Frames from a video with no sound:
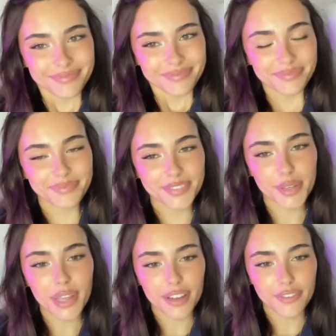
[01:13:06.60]
So
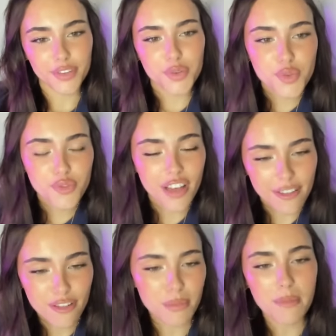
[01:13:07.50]
yeah, if you've
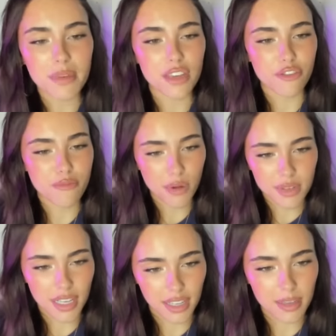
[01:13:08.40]
ever met me, you most
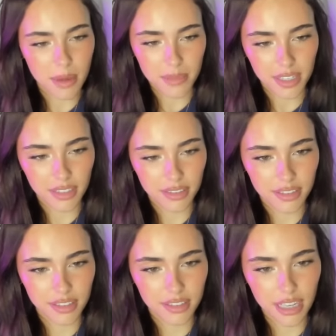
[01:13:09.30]
likely met me, and
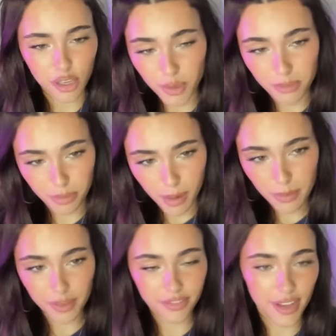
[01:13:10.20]
you can
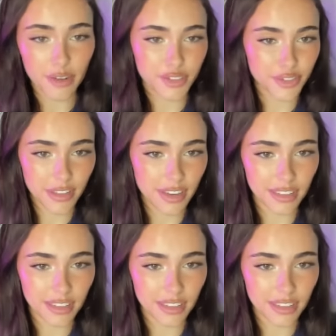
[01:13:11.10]
probably vouch for that.